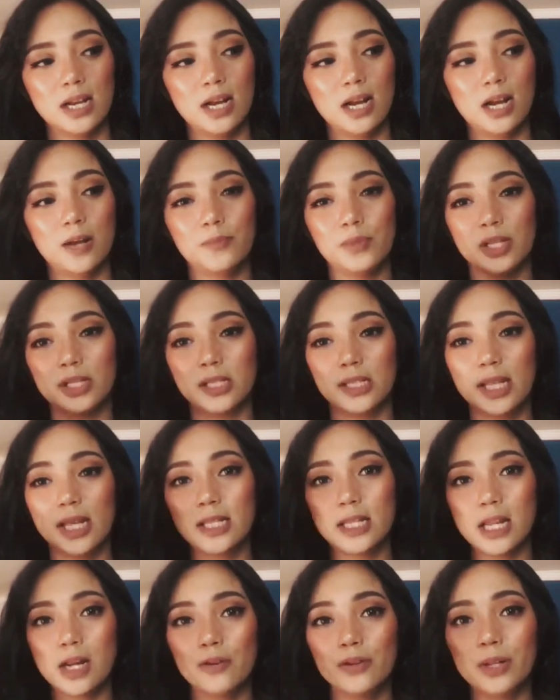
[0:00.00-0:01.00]
nagtitake
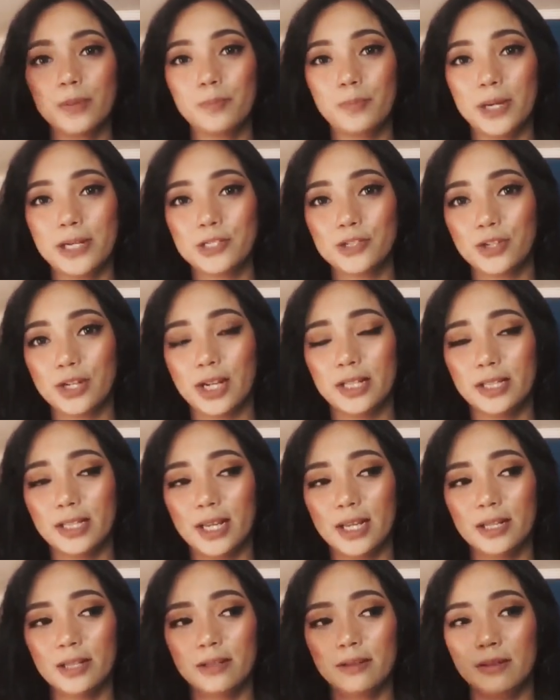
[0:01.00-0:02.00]
na lang ako ng picture and
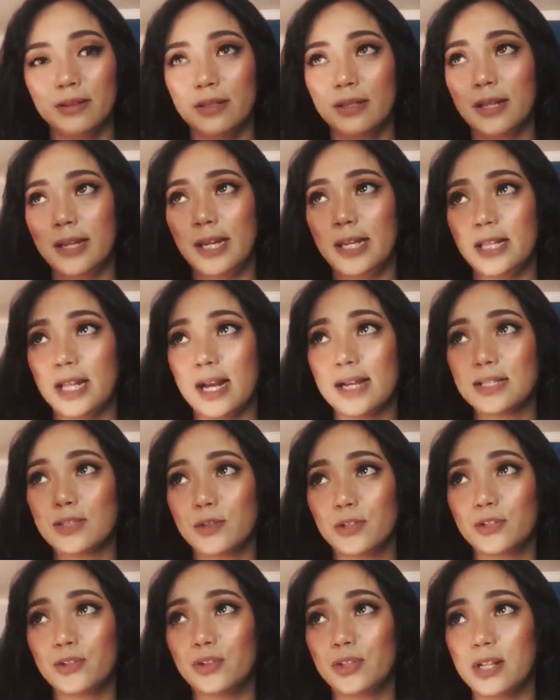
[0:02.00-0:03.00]
then
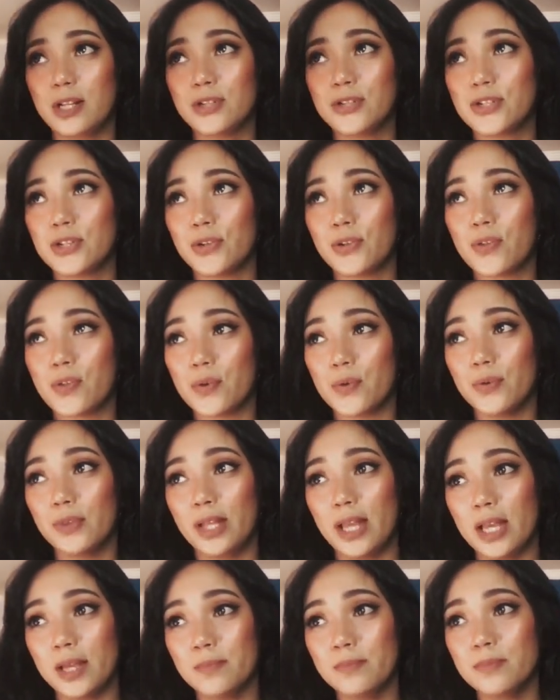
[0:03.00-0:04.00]
ina-assort ko na lang siya through
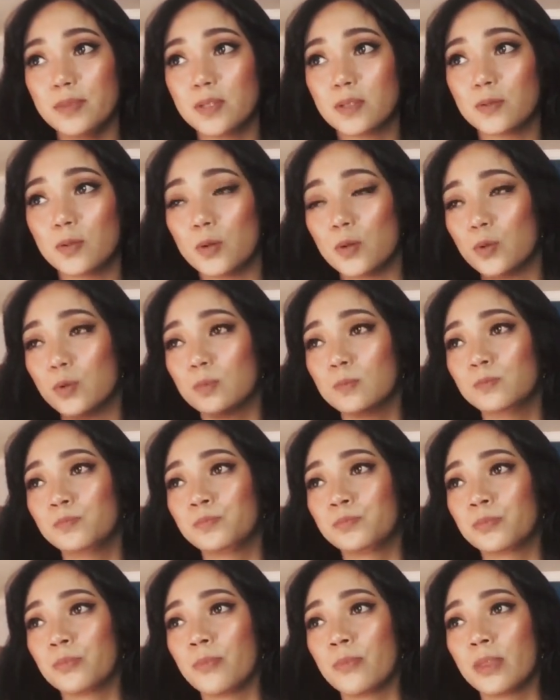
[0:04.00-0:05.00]
name. So,
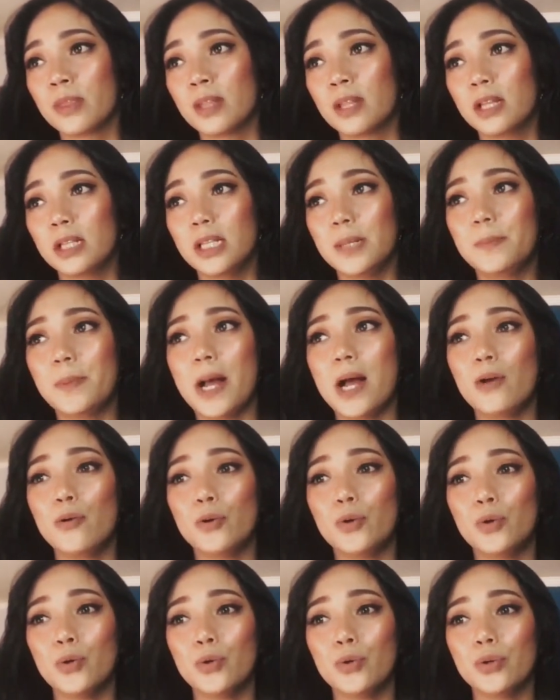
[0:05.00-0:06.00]
hindi pa
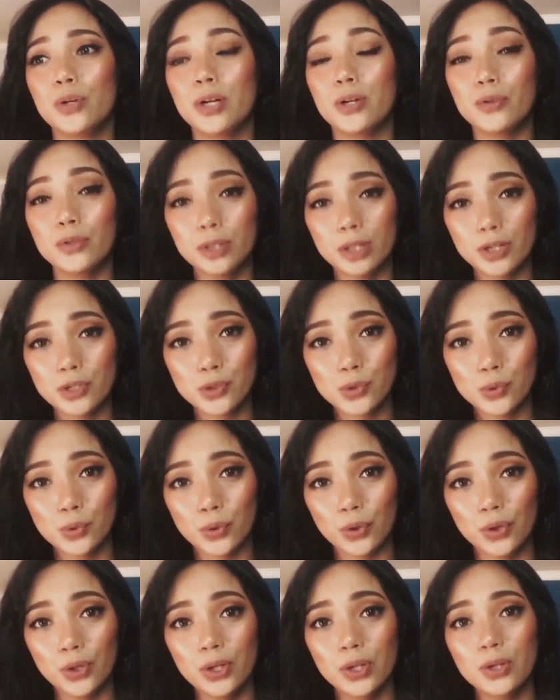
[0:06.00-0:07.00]
ako ganun
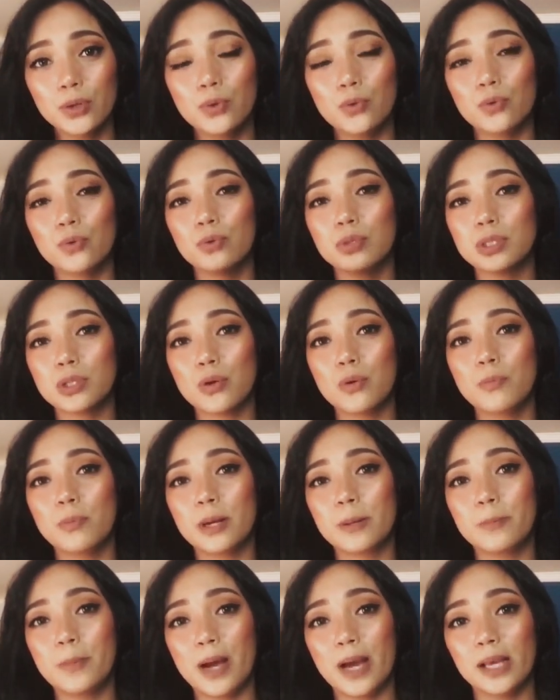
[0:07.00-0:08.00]
ka-sure kung gusto kong
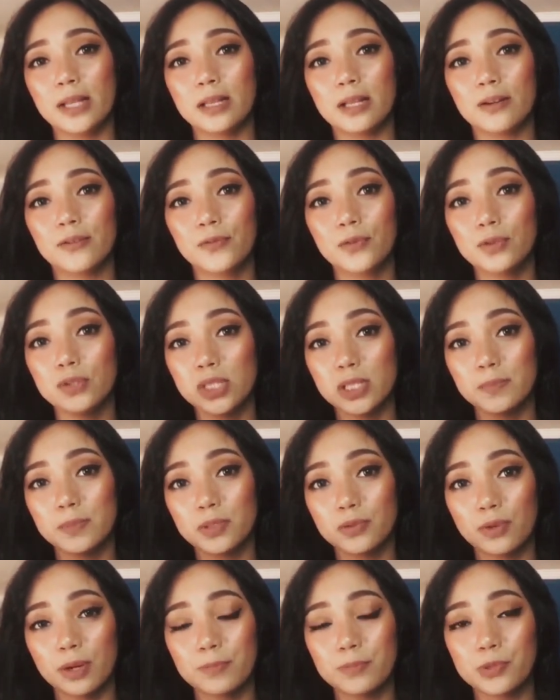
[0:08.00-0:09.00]
mag-buy ng full
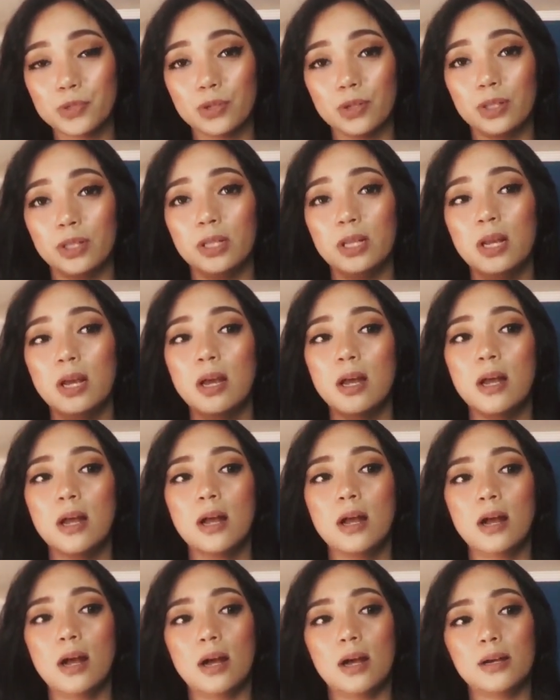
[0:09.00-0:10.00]
subscription
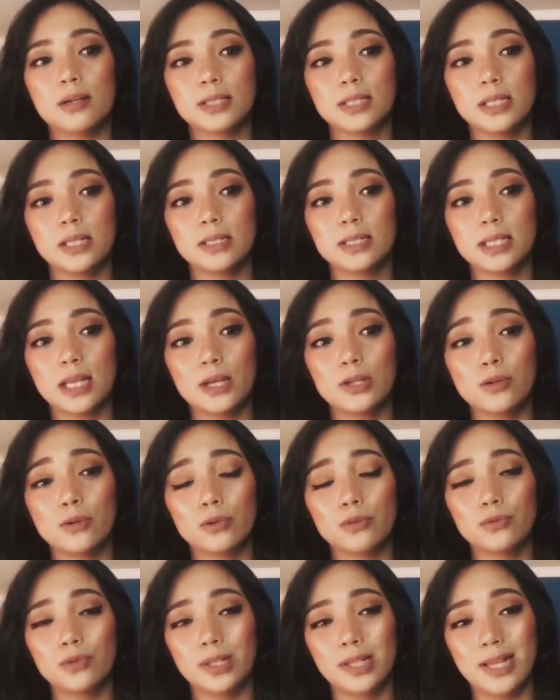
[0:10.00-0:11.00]
since I
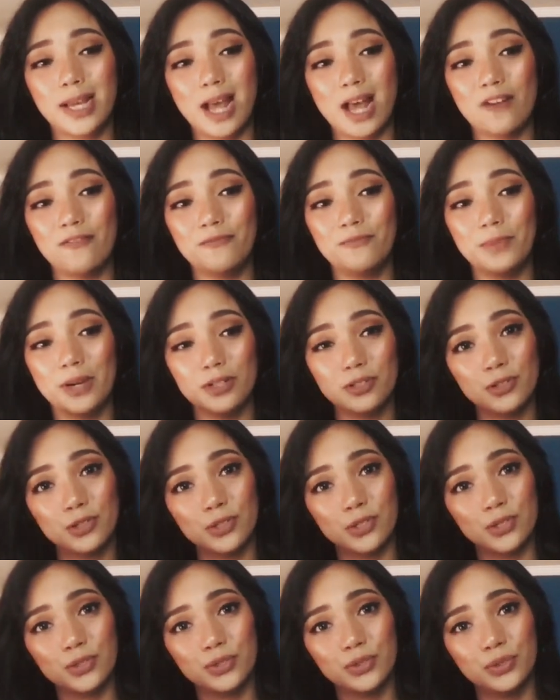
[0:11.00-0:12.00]
don't really have
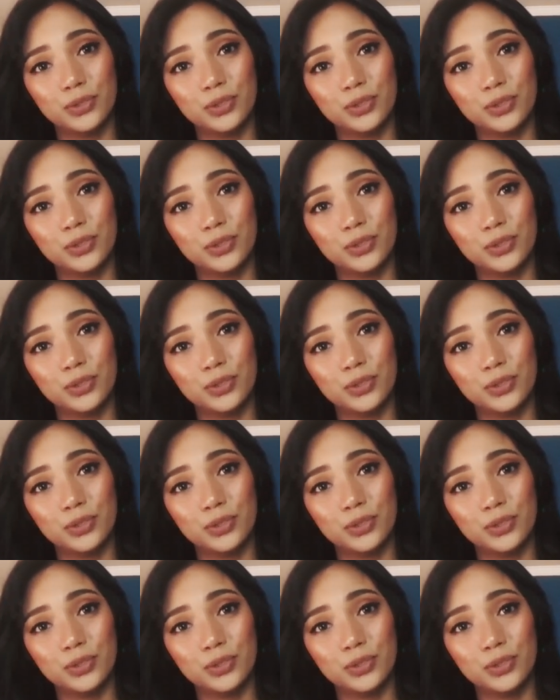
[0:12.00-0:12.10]
much